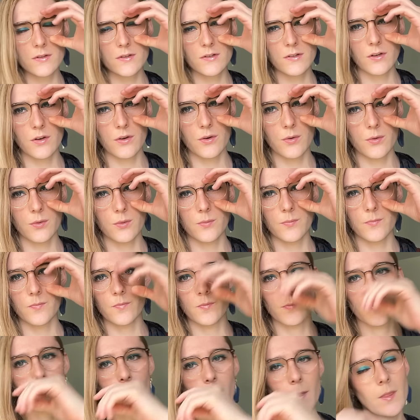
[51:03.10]
so
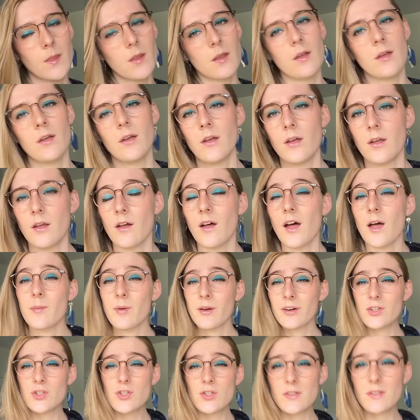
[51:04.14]

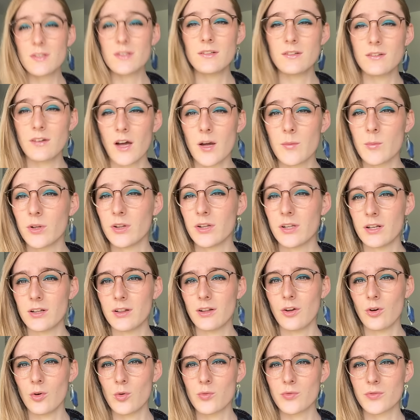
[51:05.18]
I'm a little
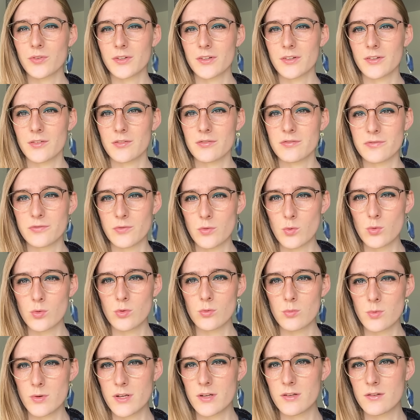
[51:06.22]
over 4
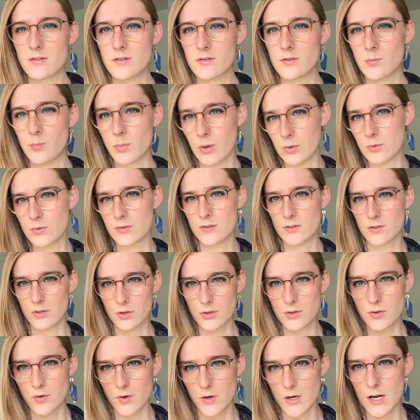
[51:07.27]
weeks
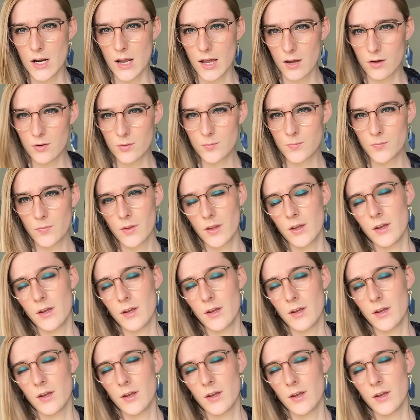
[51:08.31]
post-surgery now.